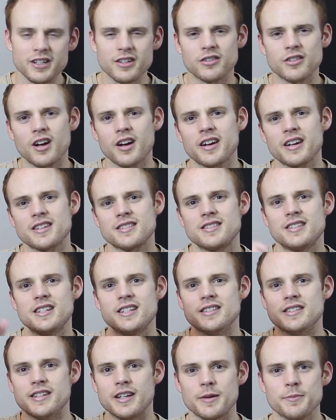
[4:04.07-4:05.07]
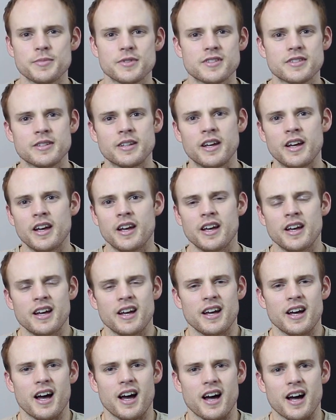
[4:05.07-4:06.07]
You're not going to see dips
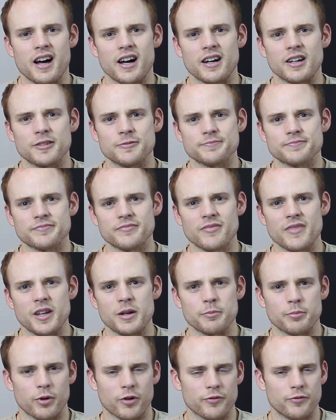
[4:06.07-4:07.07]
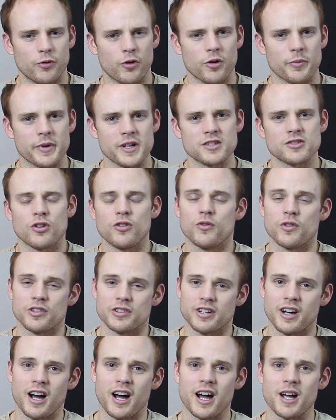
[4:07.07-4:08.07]
um, in performance over
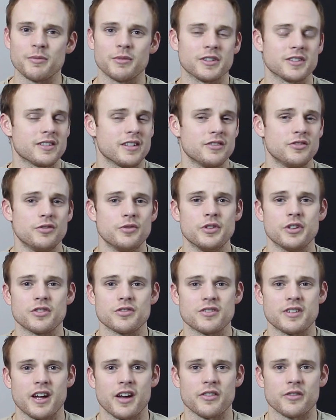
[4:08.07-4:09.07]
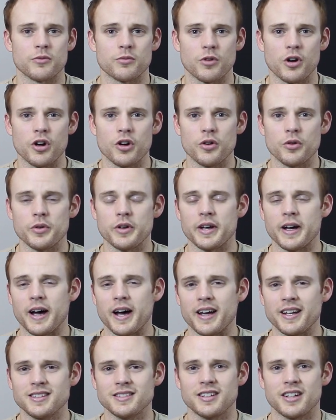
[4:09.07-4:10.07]
time, let's say two years down the road. Uh,
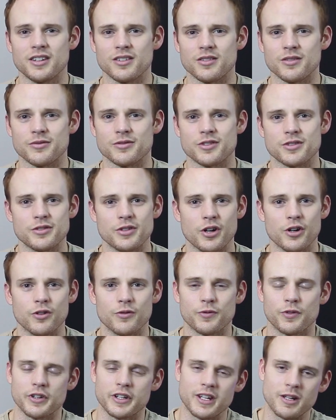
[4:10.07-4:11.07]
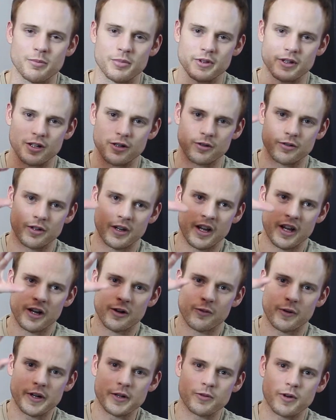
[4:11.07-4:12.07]
Intel is known for keeping their
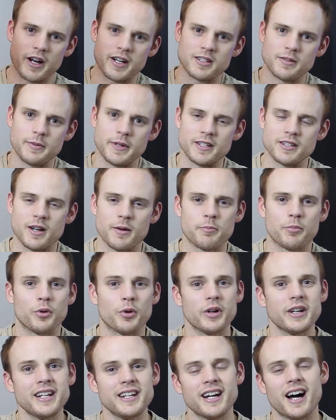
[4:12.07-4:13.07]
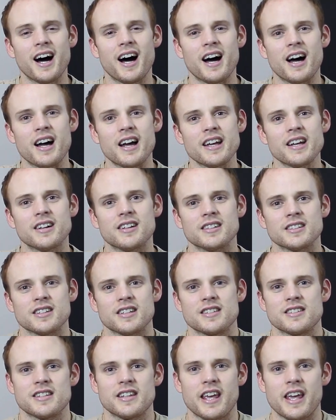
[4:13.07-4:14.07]
read and write speeds up pretty high on
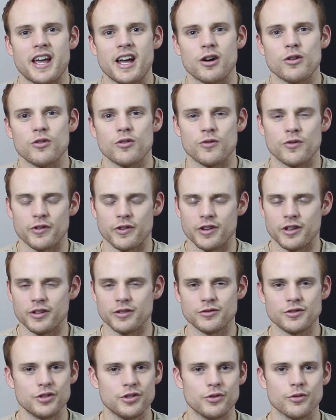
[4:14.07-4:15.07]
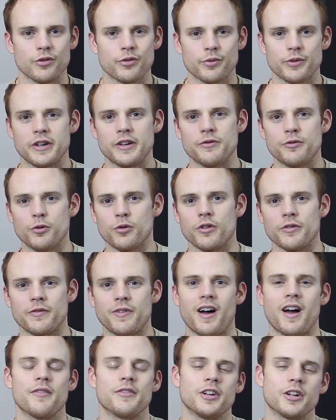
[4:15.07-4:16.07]
the scale over the two, three, four,
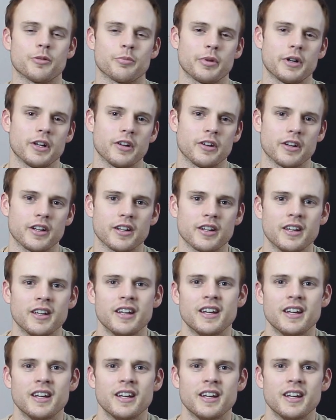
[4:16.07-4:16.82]
five year period.